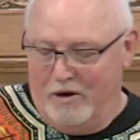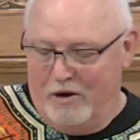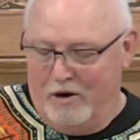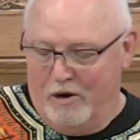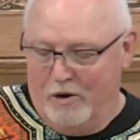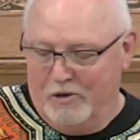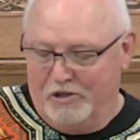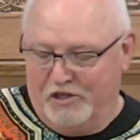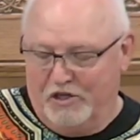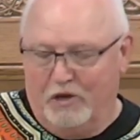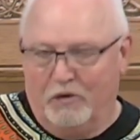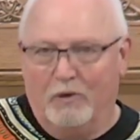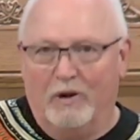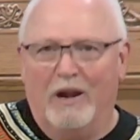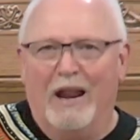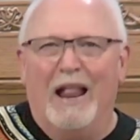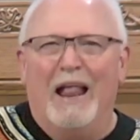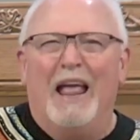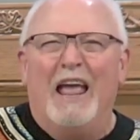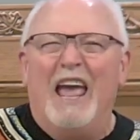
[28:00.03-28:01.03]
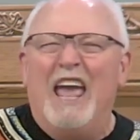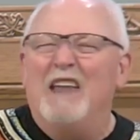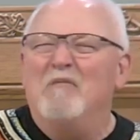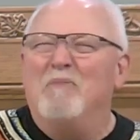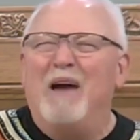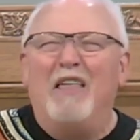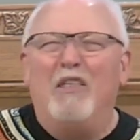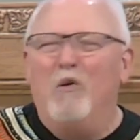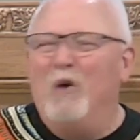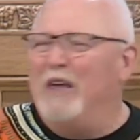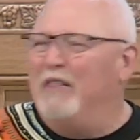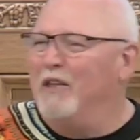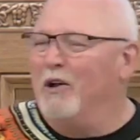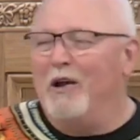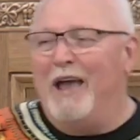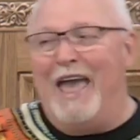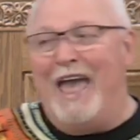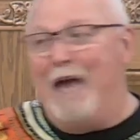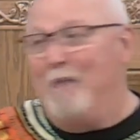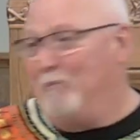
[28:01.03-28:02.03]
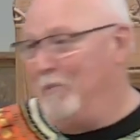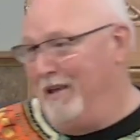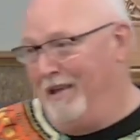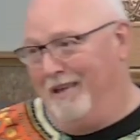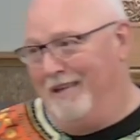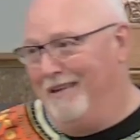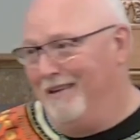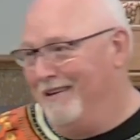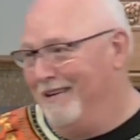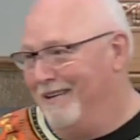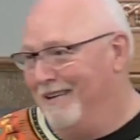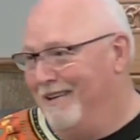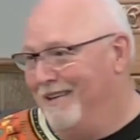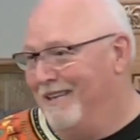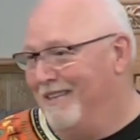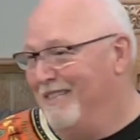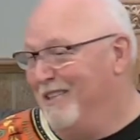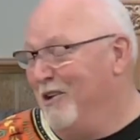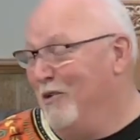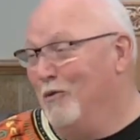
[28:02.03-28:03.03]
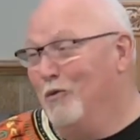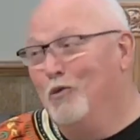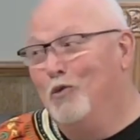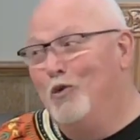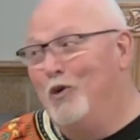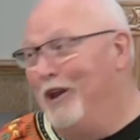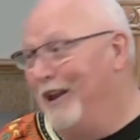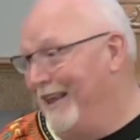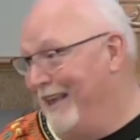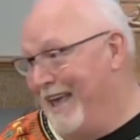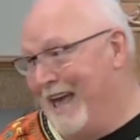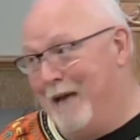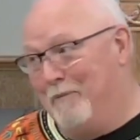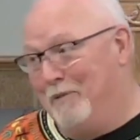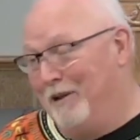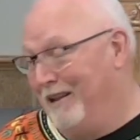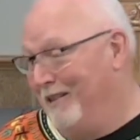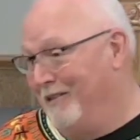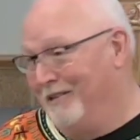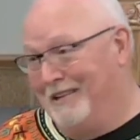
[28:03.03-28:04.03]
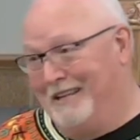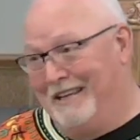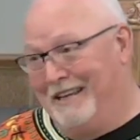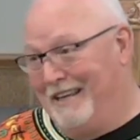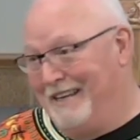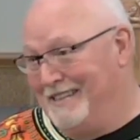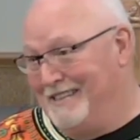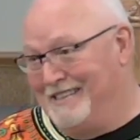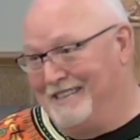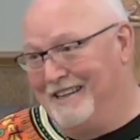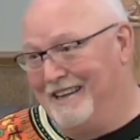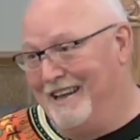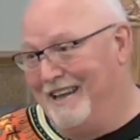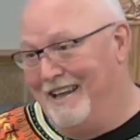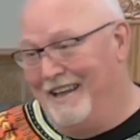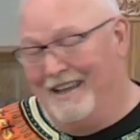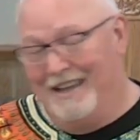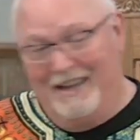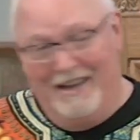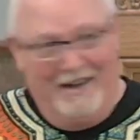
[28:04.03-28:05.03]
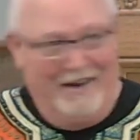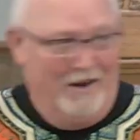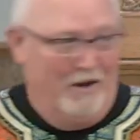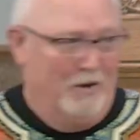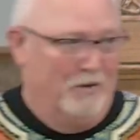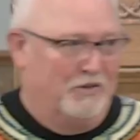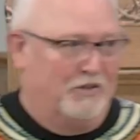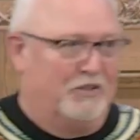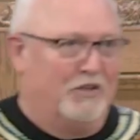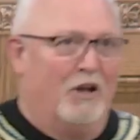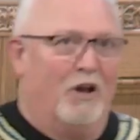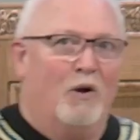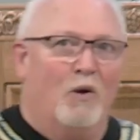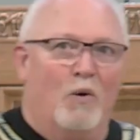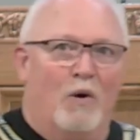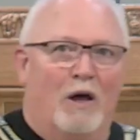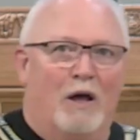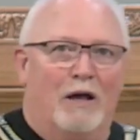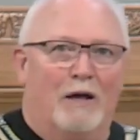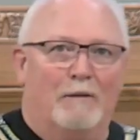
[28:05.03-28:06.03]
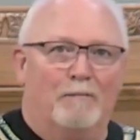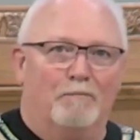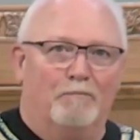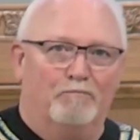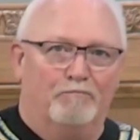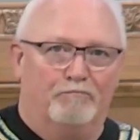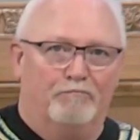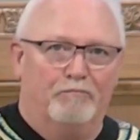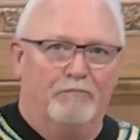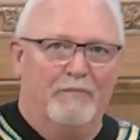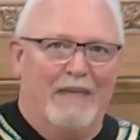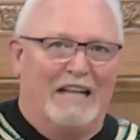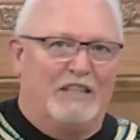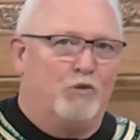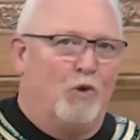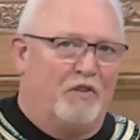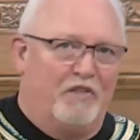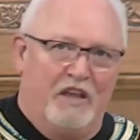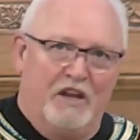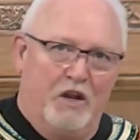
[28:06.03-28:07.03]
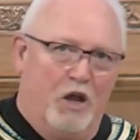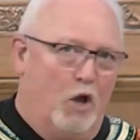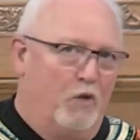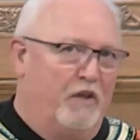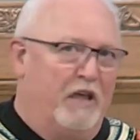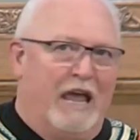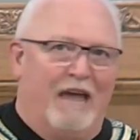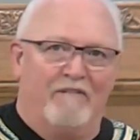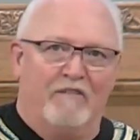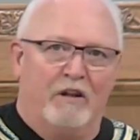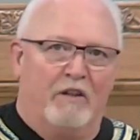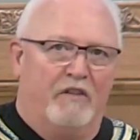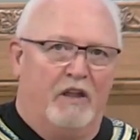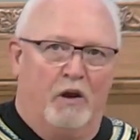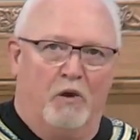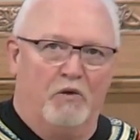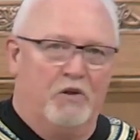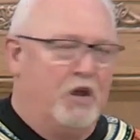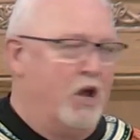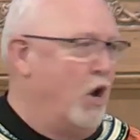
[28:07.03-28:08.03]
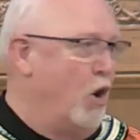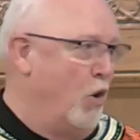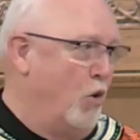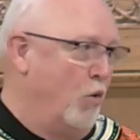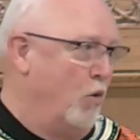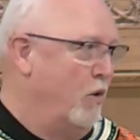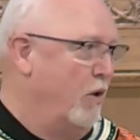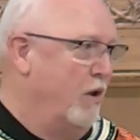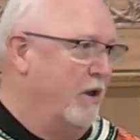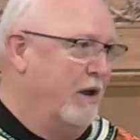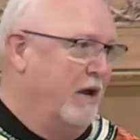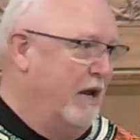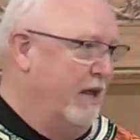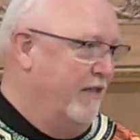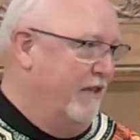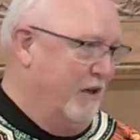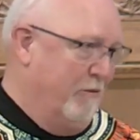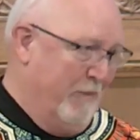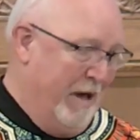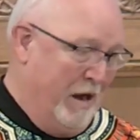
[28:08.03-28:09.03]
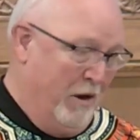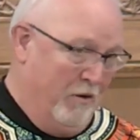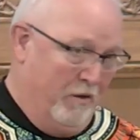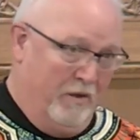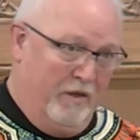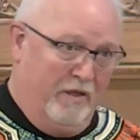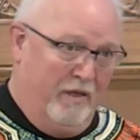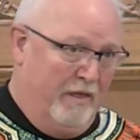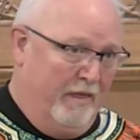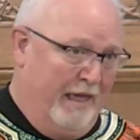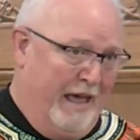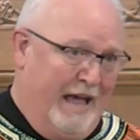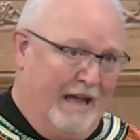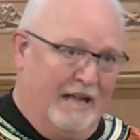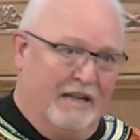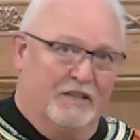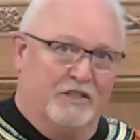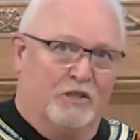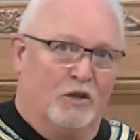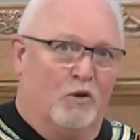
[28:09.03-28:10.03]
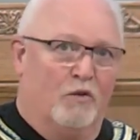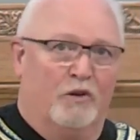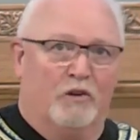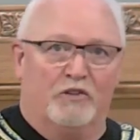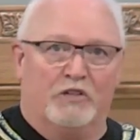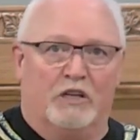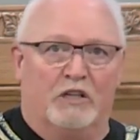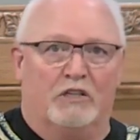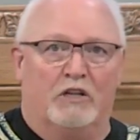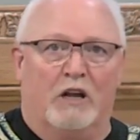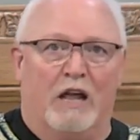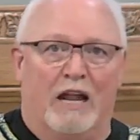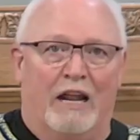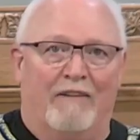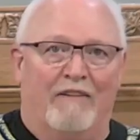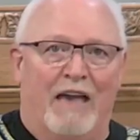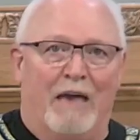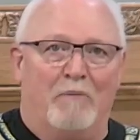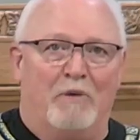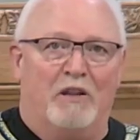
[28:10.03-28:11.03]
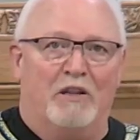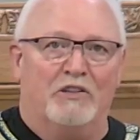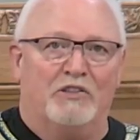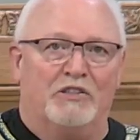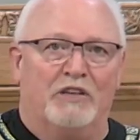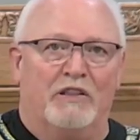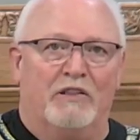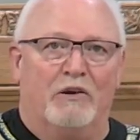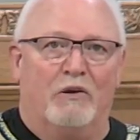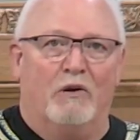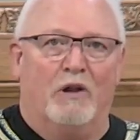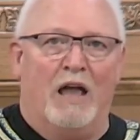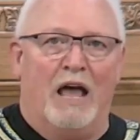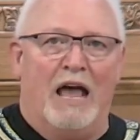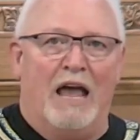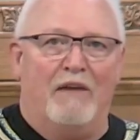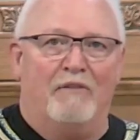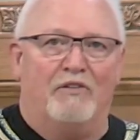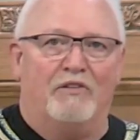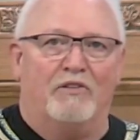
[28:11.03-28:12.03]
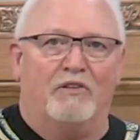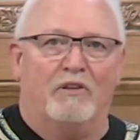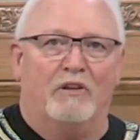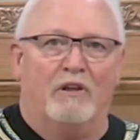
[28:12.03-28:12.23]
her children. And by the way, they're happy. They're really happy little kids, so that's what they know. They don't know anything better than that, and so there's a lot of happiness in their lives.